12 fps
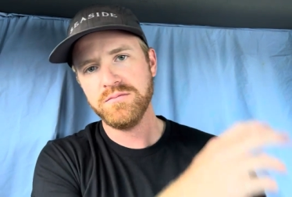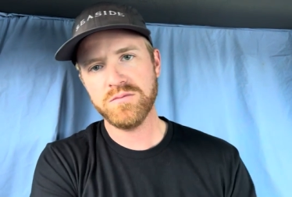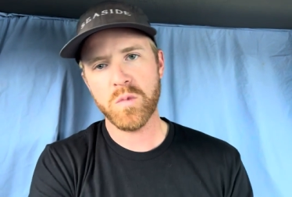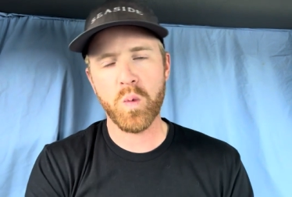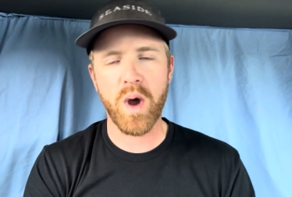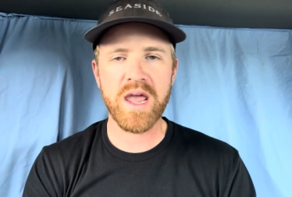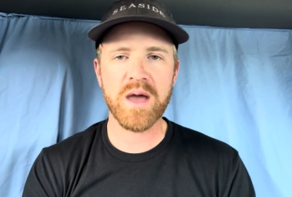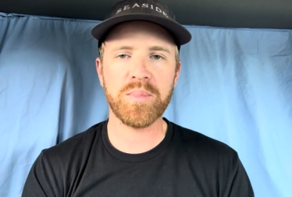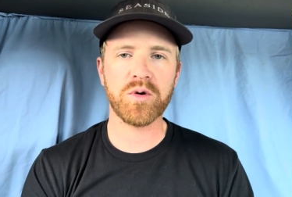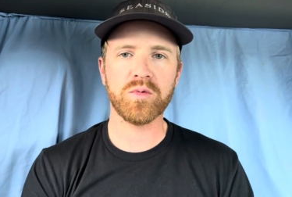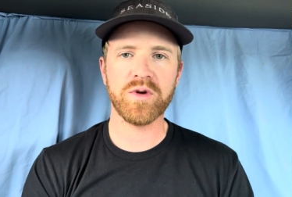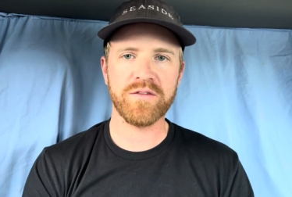way up
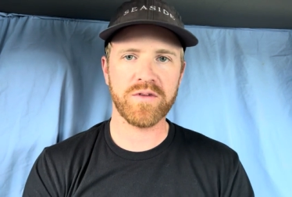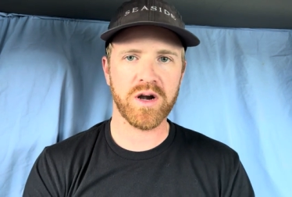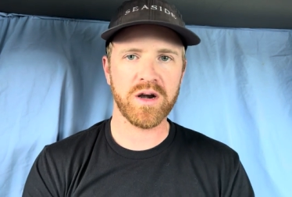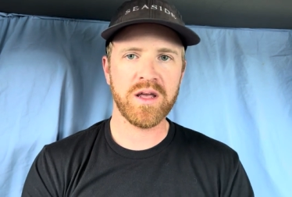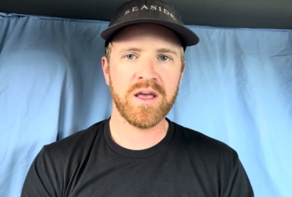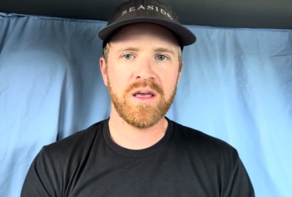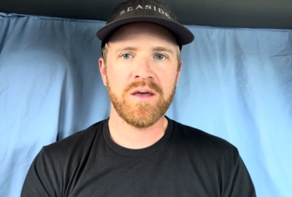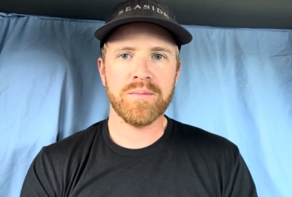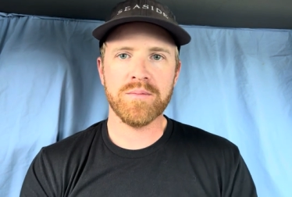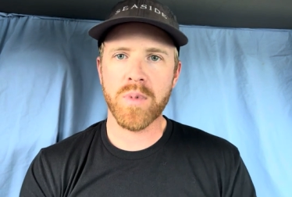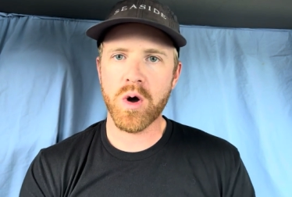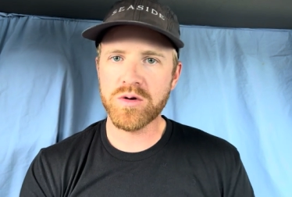a river,
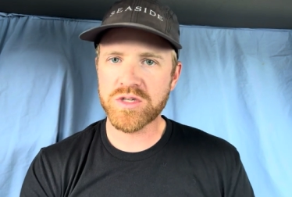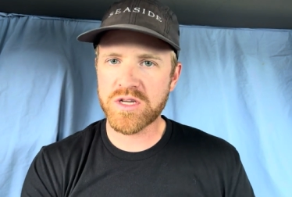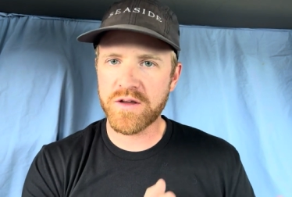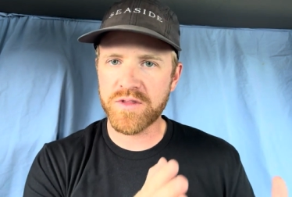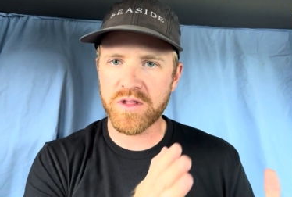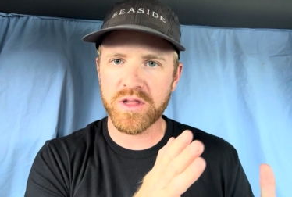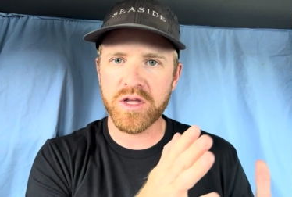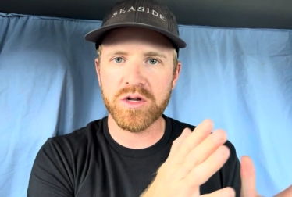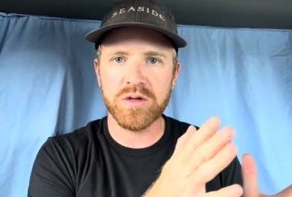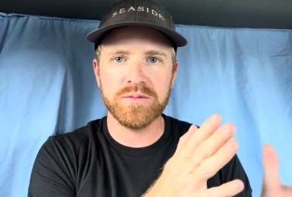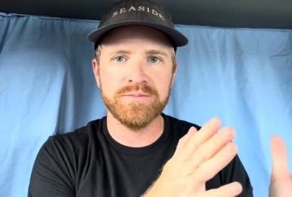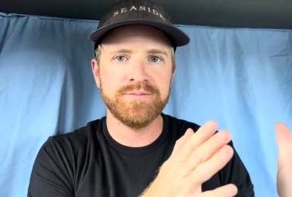most of the
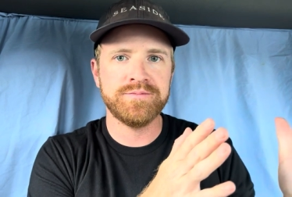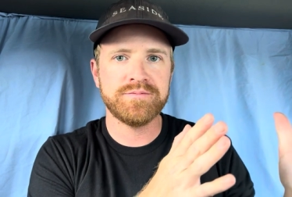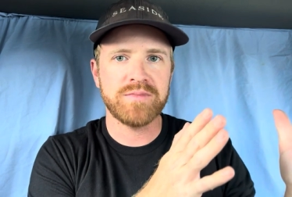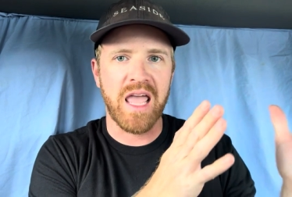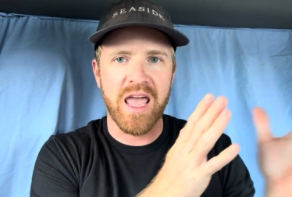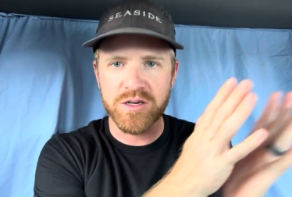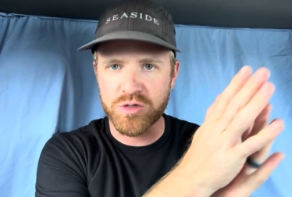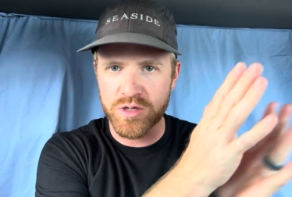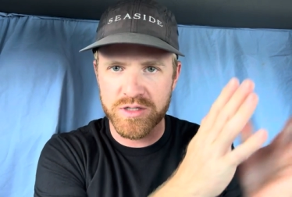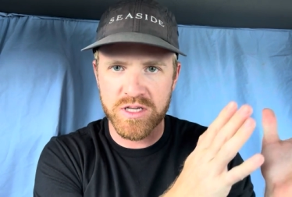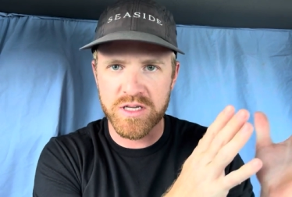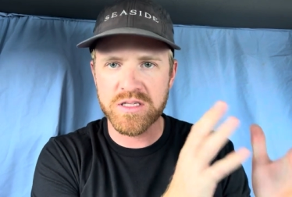little
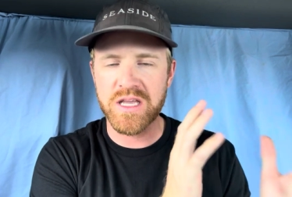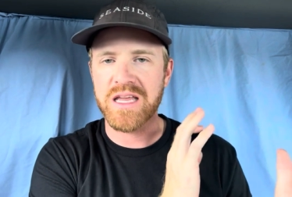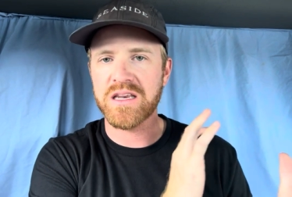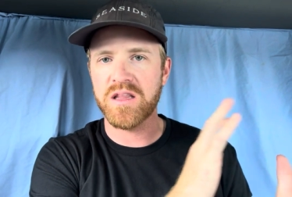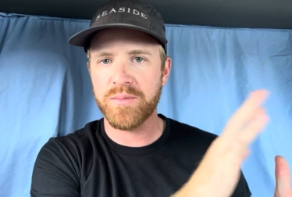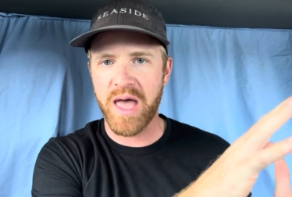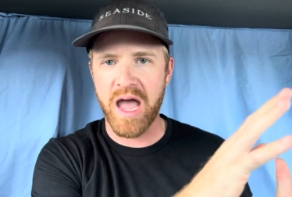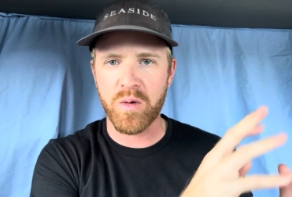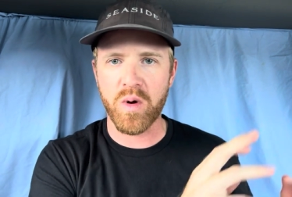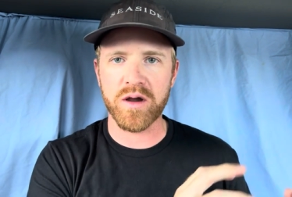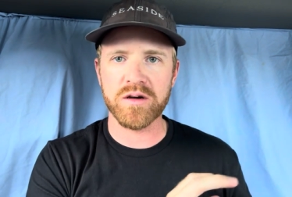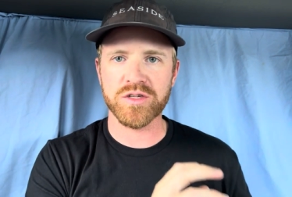entrances into the
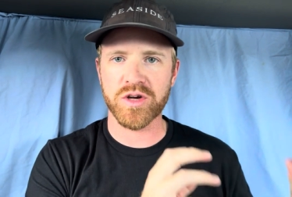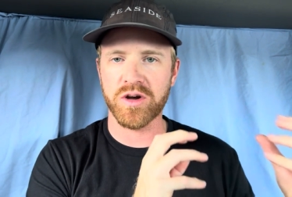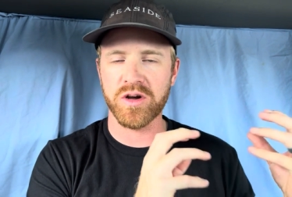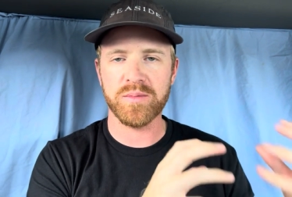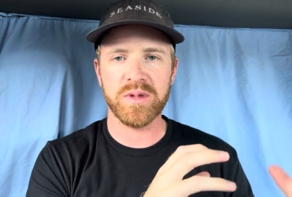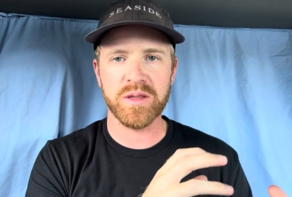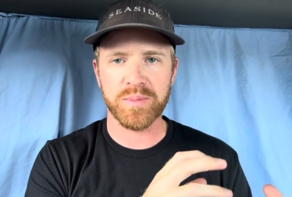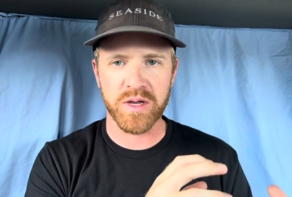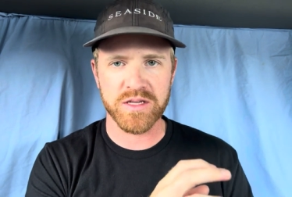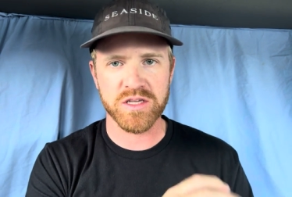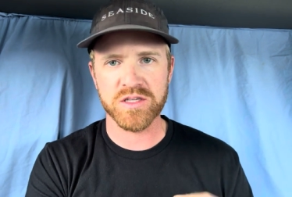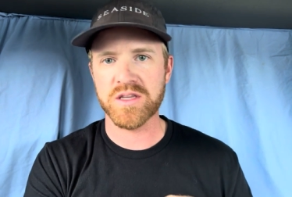backwaters are going to be the
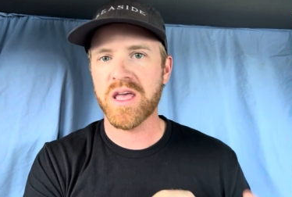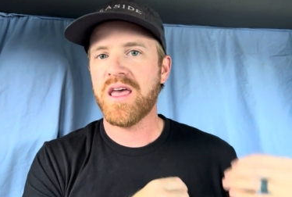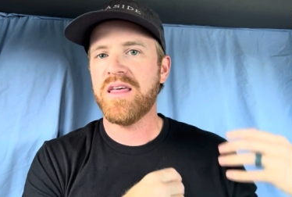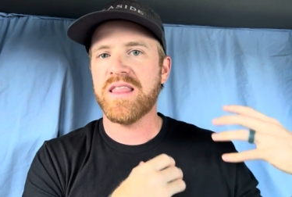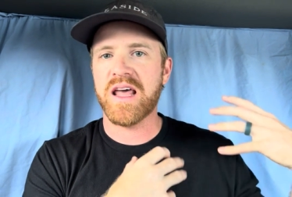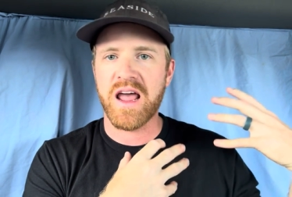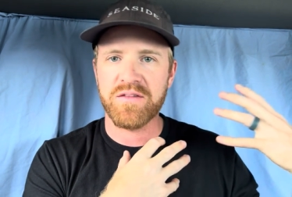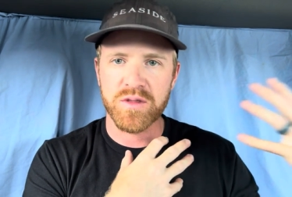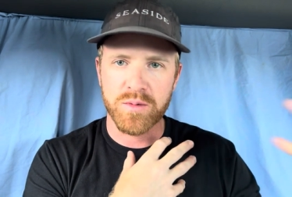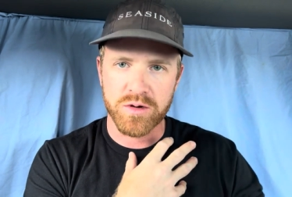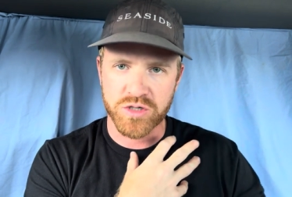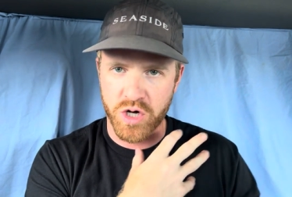places that have
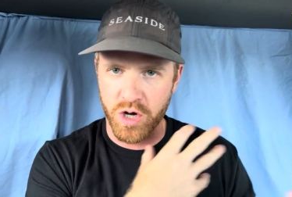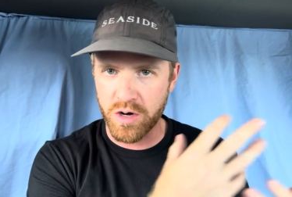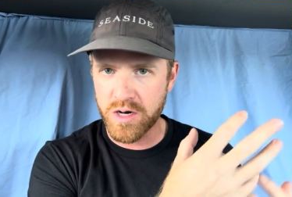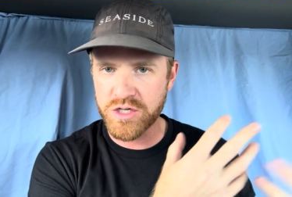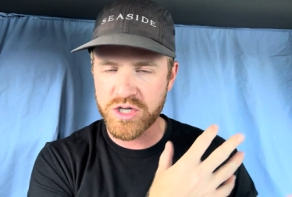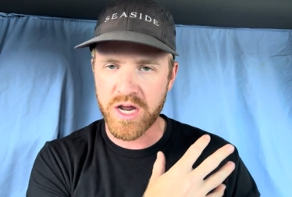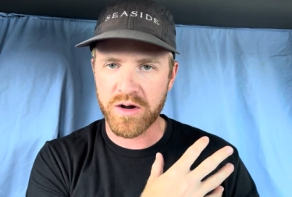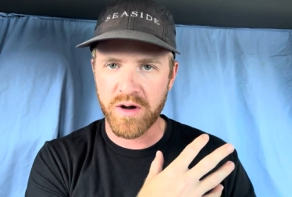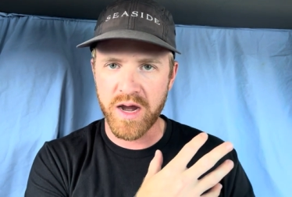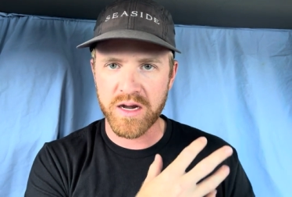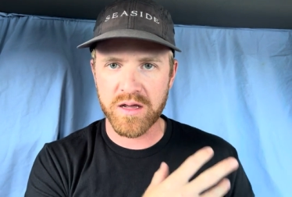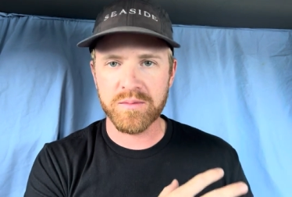the most current
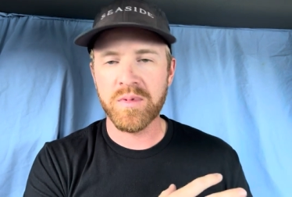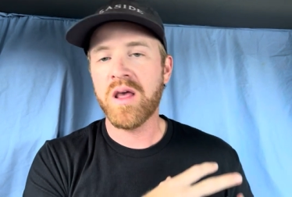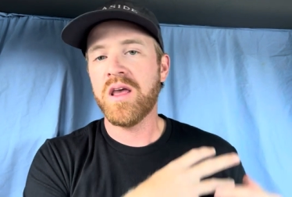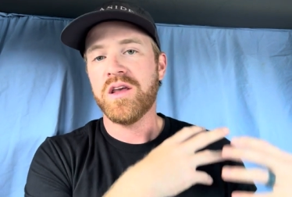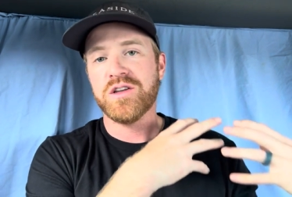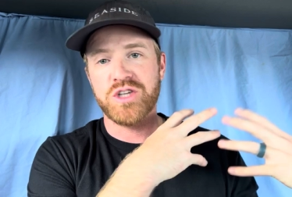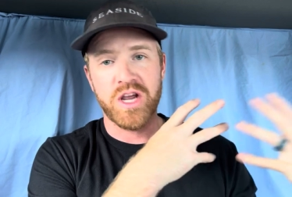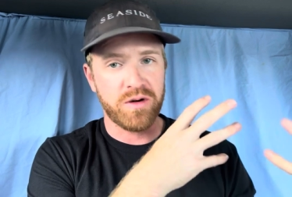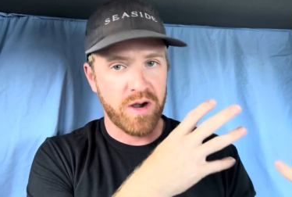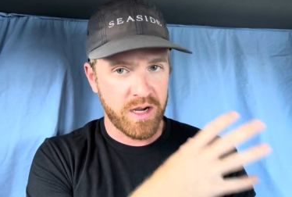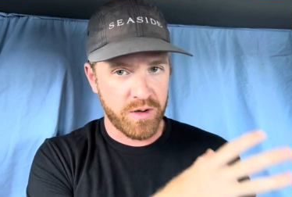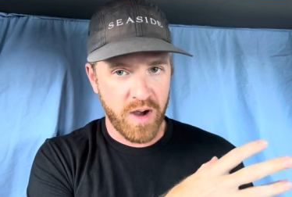generated,
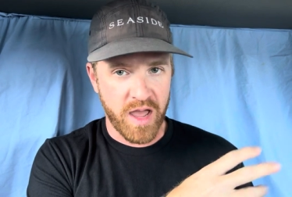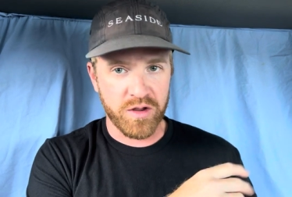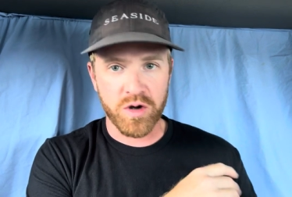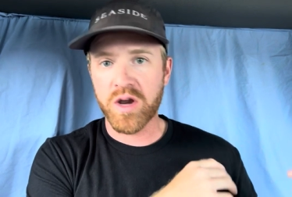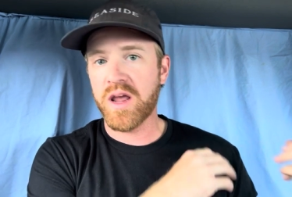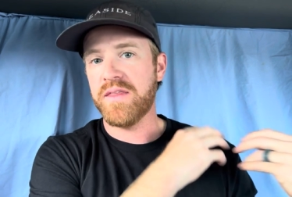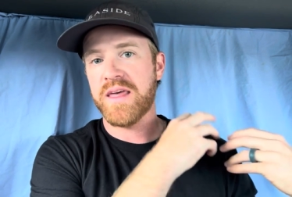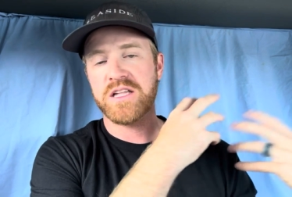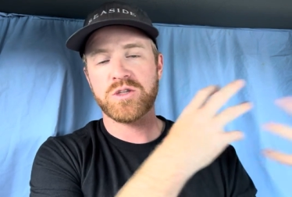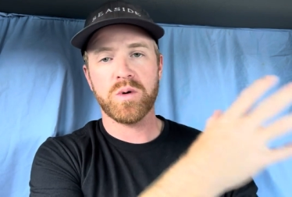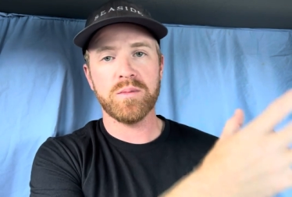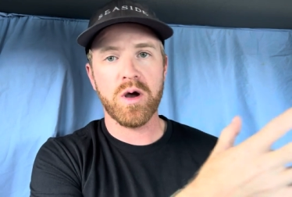and
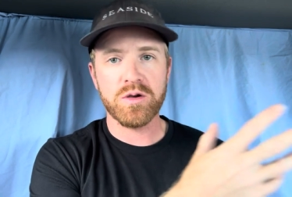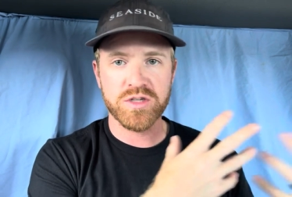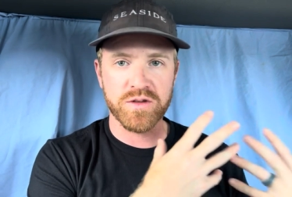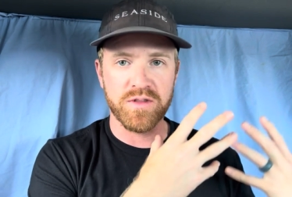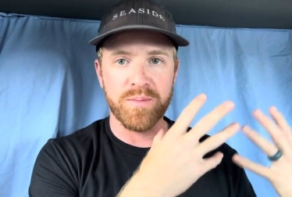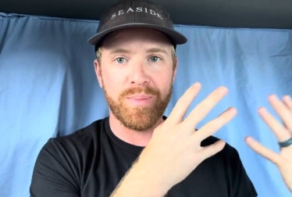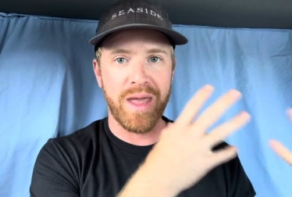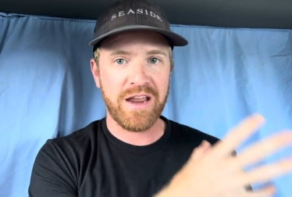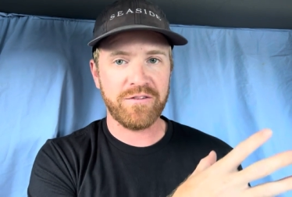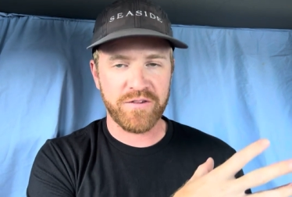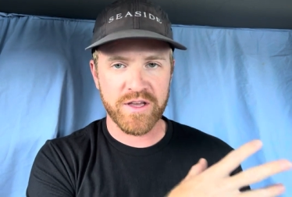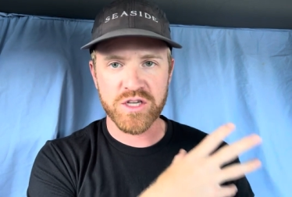that's where most of the
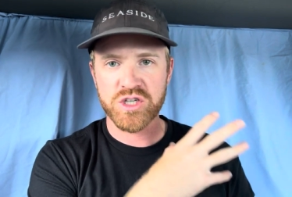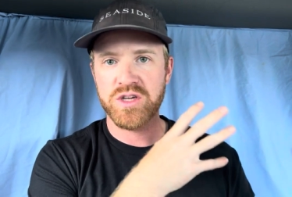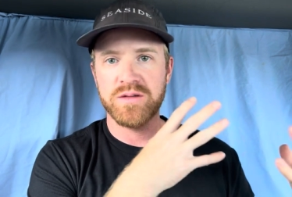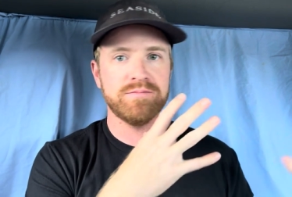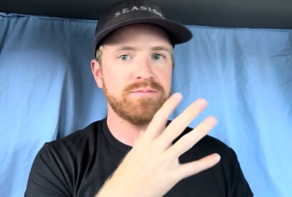bait fish,